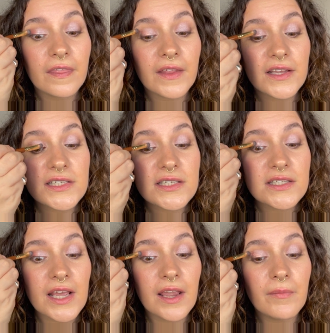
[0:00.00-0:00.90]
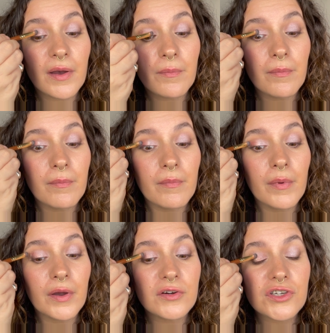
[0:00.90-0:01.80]
that same
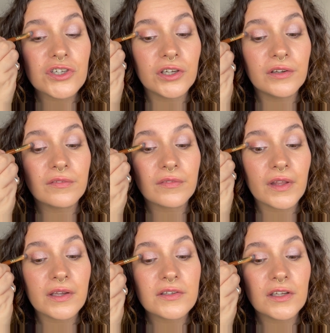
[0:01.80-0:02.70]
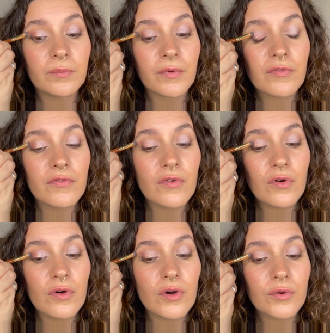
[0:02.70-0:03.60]
motion that I did
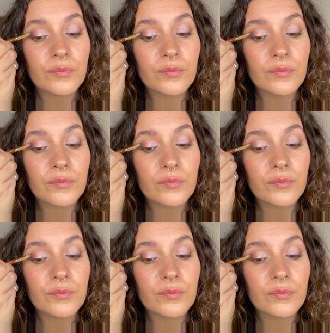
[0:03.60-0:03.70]
before.